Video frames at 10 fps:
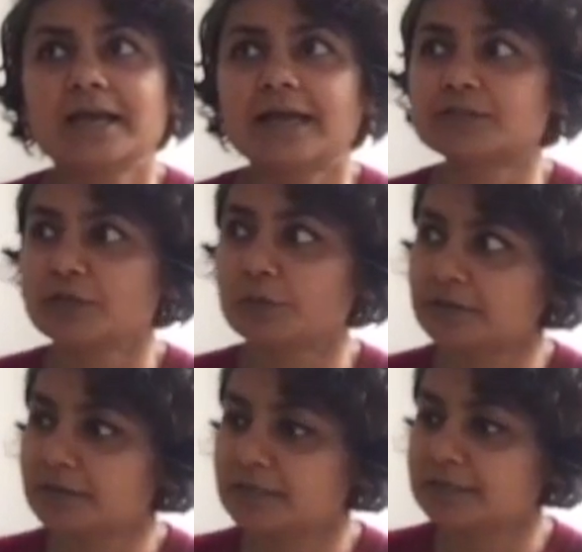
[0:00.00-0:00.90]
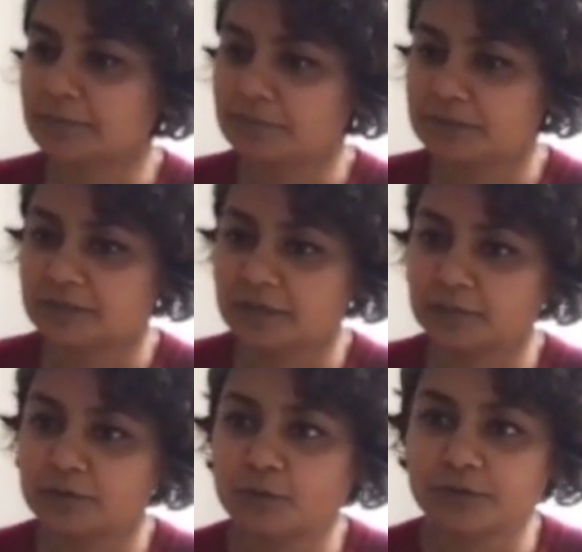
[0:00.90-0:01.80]
Actually, one of the examples that I
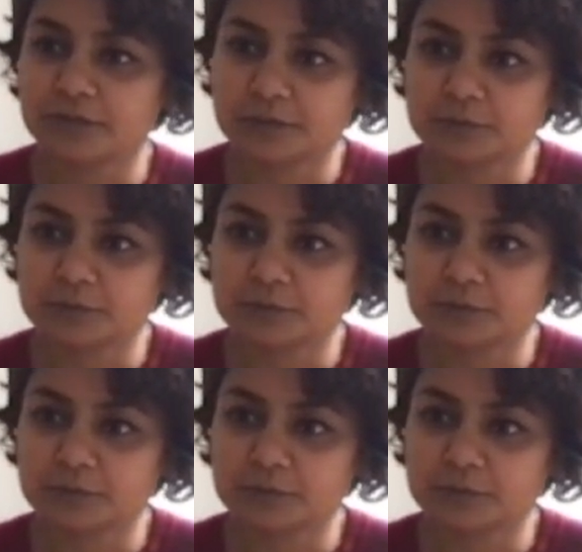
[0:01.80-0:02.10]
would quote here,